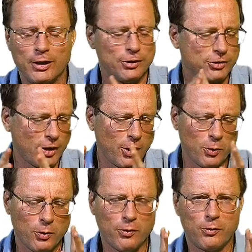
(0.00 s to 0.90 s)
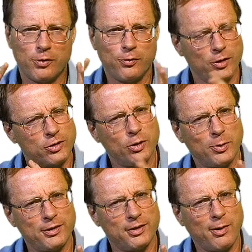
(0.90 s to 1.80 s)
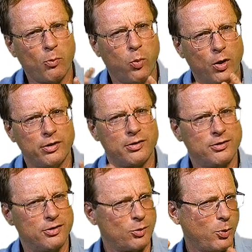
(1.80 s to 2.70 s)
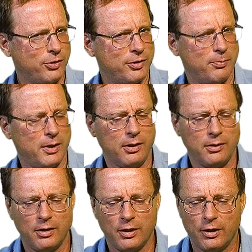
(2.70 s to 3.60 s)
So you first got to understand, what does quantum mean?